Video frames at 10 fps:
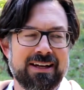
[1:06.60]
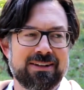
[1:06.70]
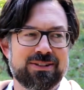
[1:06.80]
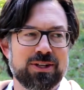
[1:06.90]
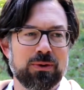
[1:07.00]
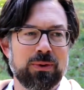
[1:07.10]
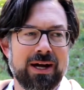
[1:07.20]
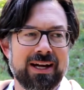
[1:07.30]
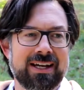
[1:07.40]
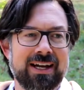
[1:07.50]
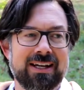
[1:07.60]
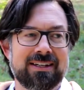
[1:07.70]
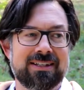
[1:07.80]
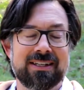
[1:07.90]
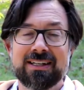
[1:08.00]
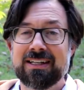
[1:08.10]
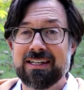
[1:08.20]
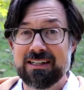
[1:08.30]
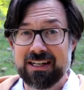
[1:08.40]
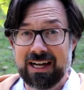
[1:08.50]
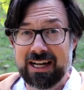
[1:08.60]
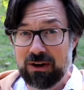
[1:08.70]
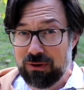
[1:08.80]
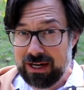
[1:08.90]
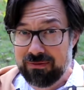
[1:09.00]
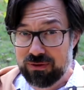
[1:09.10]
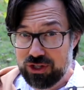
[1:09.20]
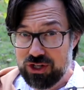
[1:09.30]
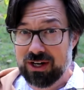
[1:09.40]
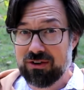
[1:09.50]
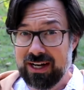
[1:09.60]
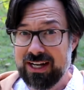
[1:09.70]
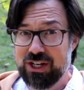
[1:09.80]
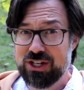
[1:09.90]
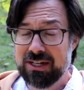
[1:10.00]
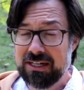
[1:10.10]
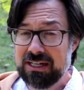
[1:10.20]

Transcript: So I got ready for Junk Ranch.